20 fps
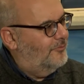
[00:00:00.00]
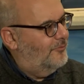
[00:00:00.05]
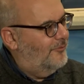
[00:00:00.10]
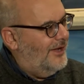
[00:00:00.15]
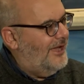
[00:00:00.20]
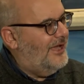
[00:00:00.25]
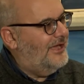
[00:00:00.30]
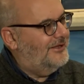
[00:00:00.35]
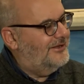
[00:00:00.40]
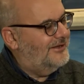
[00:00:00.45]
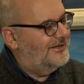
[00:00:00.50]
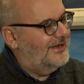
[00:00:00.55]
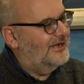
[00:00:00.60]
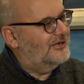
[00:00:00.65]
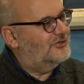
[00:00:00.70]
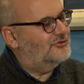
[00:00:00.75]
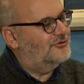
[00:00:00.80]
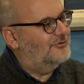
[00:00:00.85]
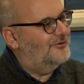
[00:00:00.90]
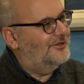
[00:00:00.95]
way that
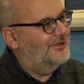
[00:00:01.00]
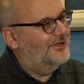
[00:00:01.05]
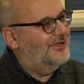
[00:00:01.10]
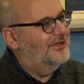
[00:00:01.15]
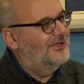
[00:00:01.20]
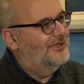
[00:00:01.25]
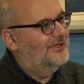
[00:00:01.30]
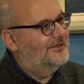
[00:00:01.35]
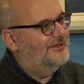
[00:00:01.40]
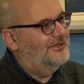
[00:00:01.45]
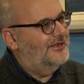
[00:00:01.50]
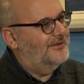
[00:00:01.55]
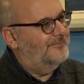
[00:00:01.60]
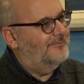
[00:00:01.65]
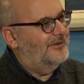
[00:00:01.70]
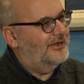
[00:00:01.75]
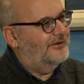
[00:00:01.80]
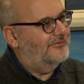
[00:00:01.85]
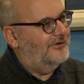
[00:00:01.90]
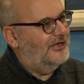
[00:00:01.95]
actually that
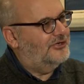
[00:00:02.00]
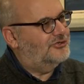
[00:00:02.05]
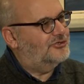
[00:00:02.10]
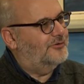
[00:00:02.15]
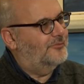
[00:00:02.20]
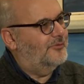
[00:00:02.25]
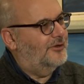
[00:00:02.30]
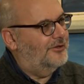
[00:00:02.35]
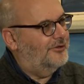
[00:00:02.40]
migration